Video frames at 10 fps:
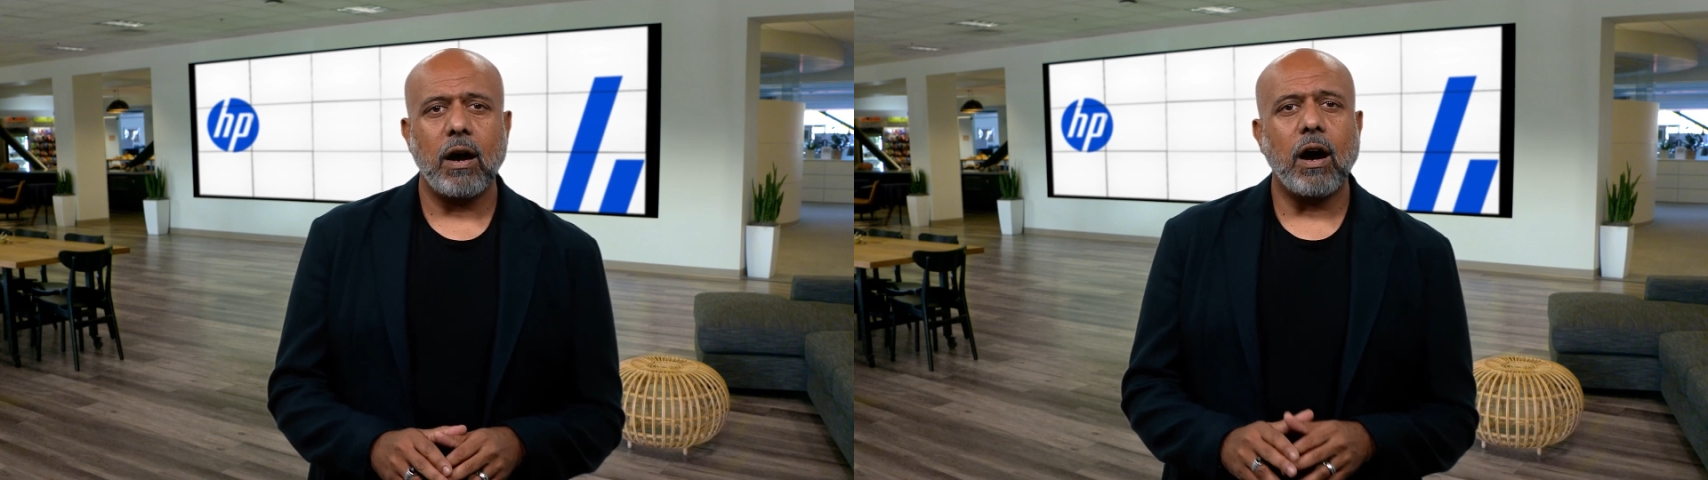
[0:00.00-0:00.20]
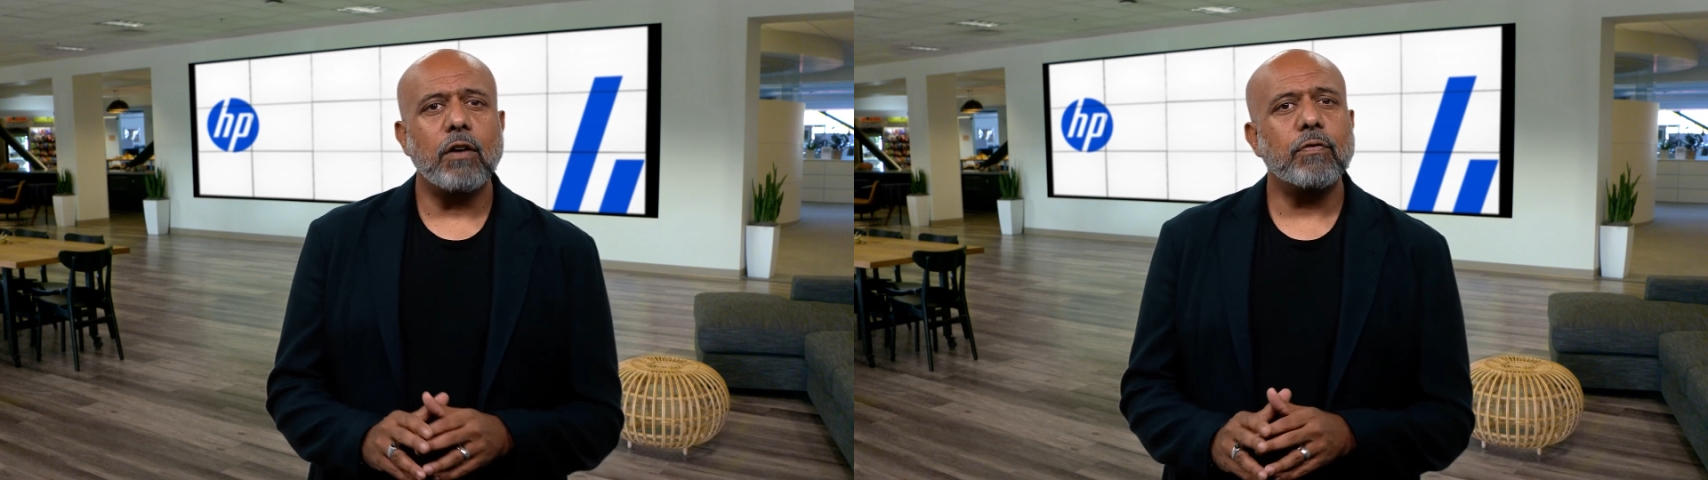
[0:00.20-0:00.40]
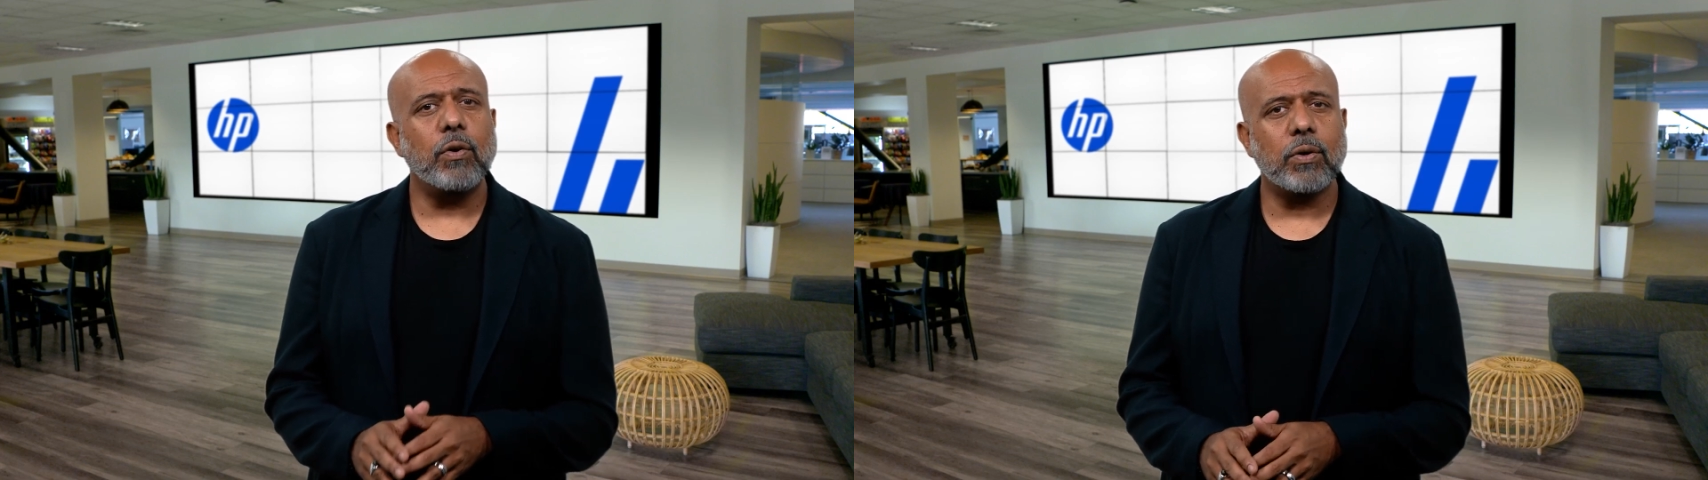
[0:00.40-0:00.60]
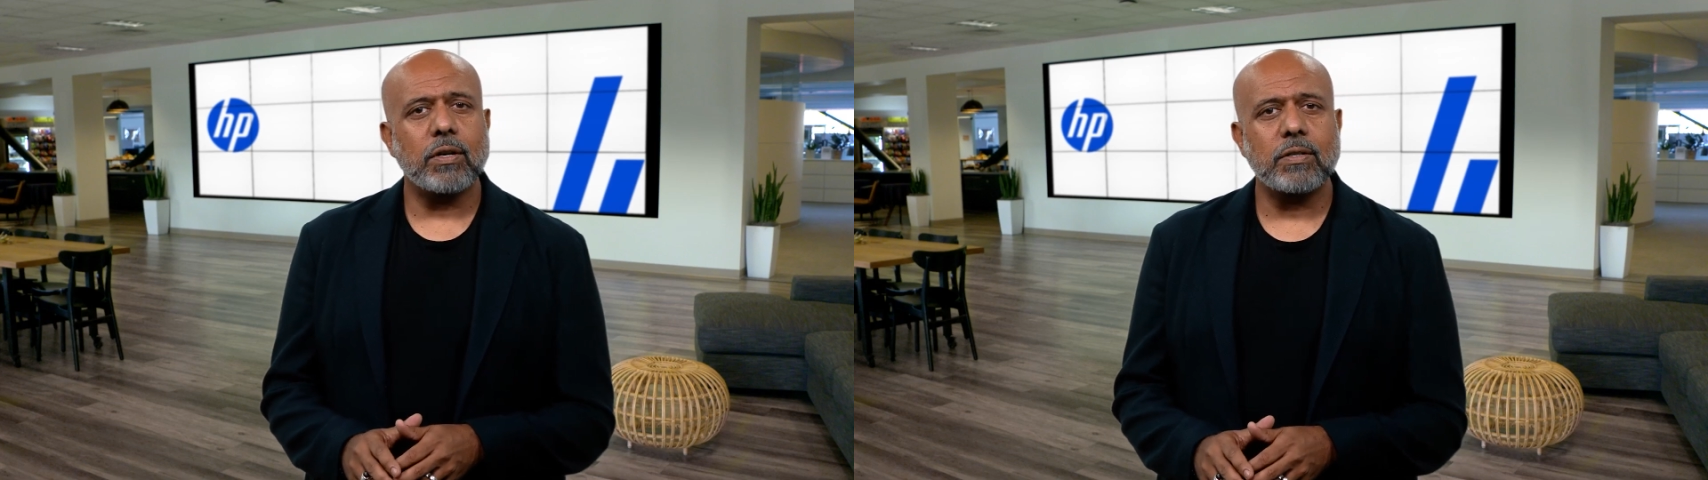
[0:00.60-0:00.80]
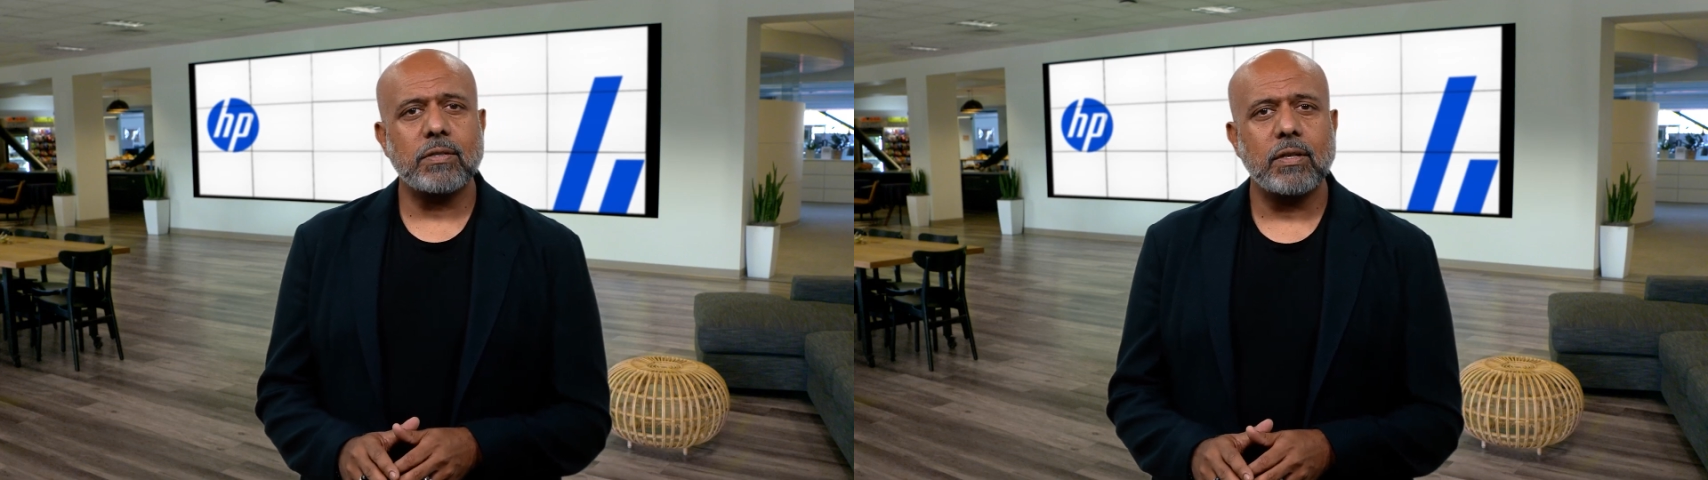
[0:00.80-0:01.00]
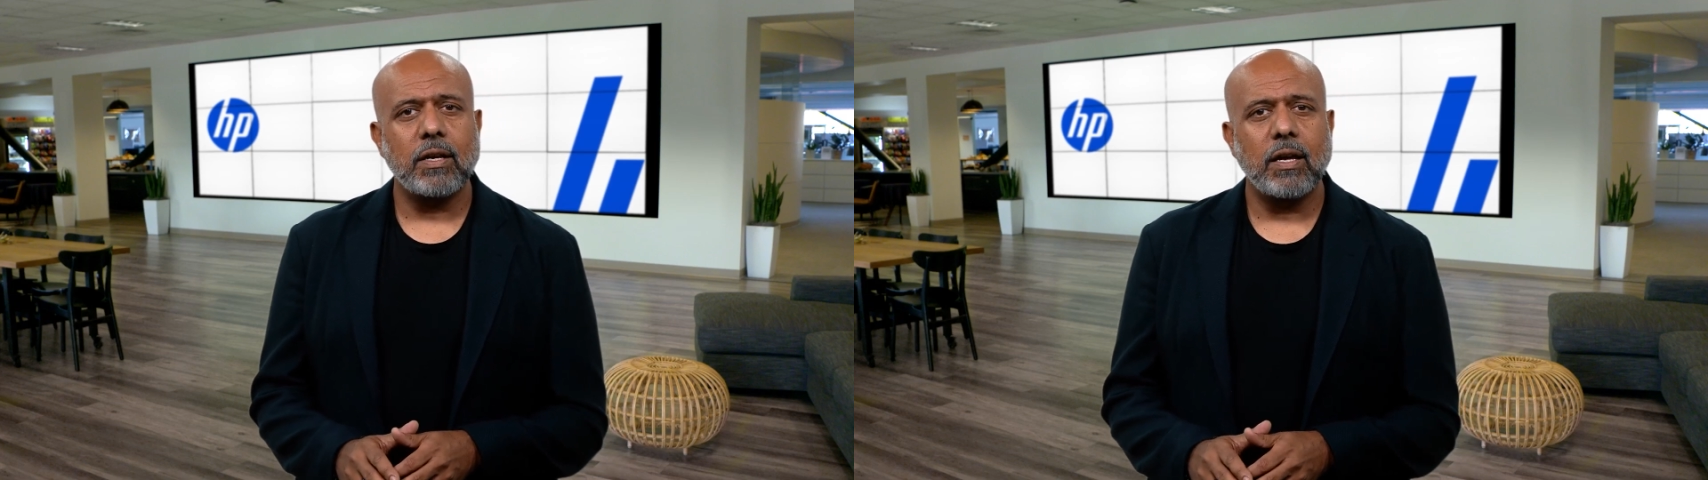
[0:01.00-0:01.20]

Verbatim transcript: Our focus